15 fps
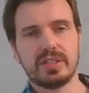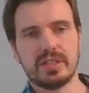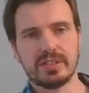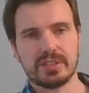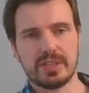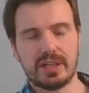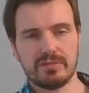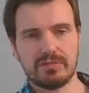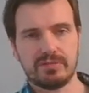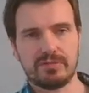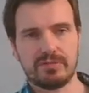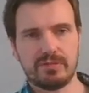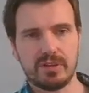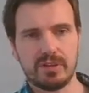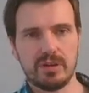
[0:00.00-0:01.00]
is a
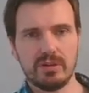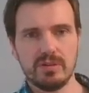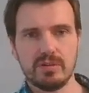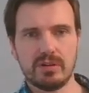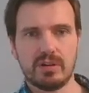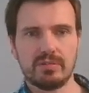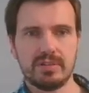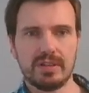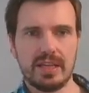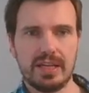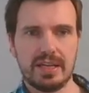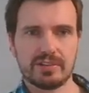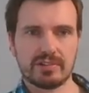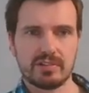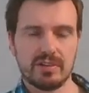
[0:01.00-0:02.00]
flow of
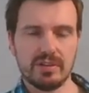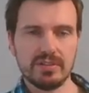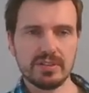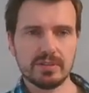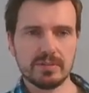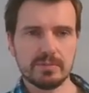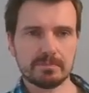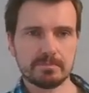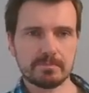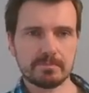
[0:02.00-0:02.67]
electrons.